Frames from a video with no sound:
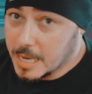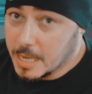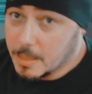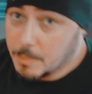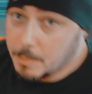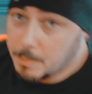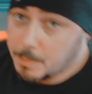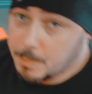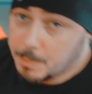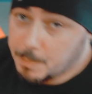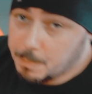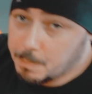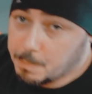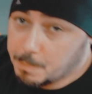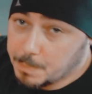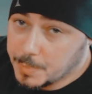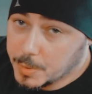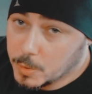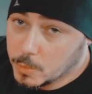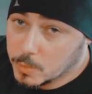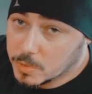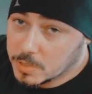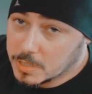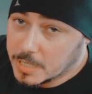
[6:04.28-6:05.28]
a
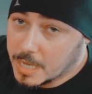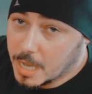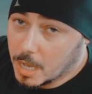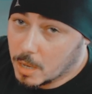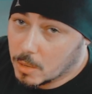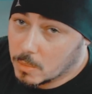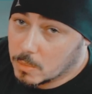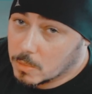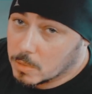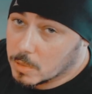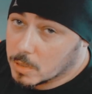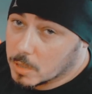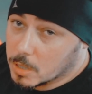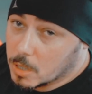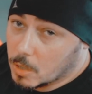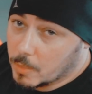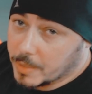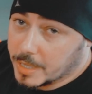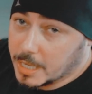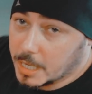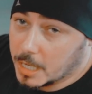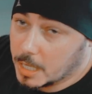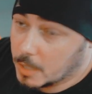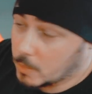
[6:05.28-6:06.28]
Busao
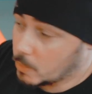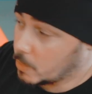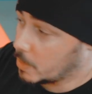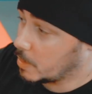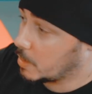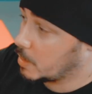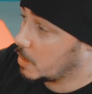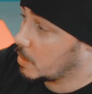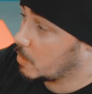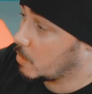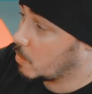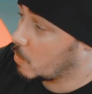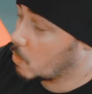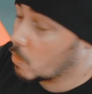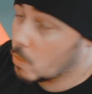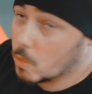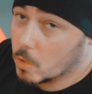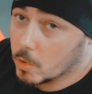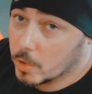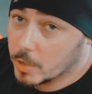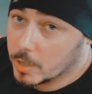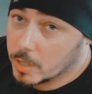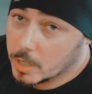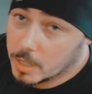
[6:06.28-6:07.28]
going inward,
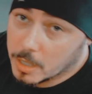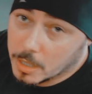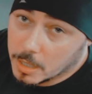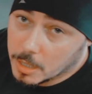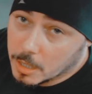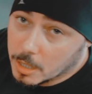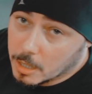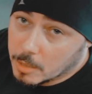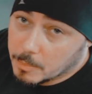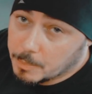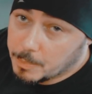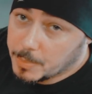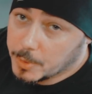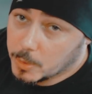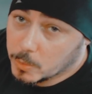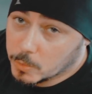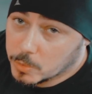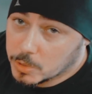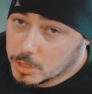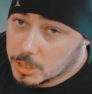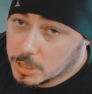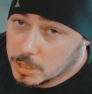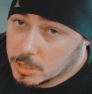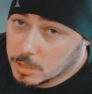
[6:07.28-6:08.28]
or
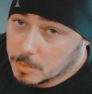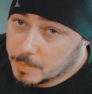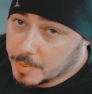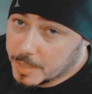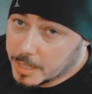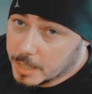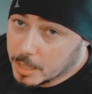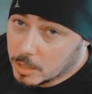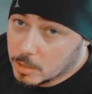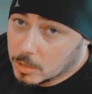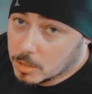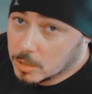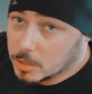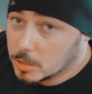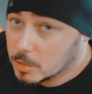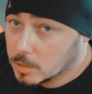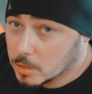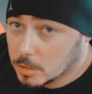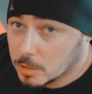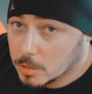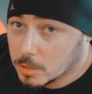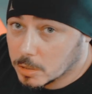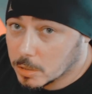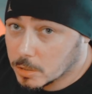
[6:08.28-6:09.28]
BUG depending on
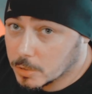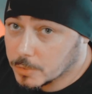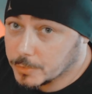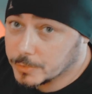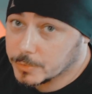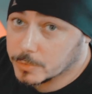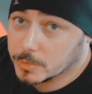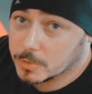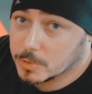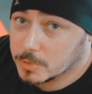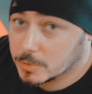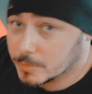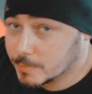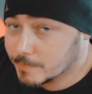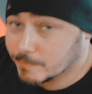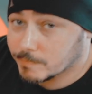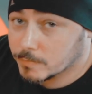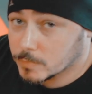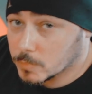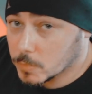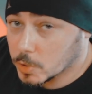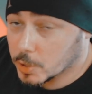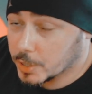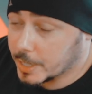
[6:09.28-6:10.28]
who's
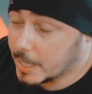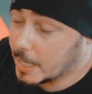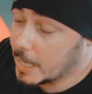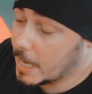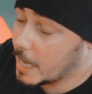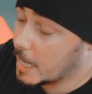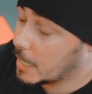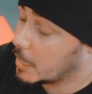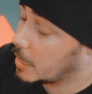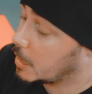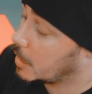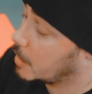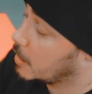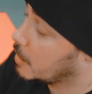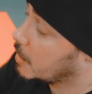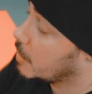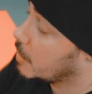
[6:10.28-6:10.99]
looking at it.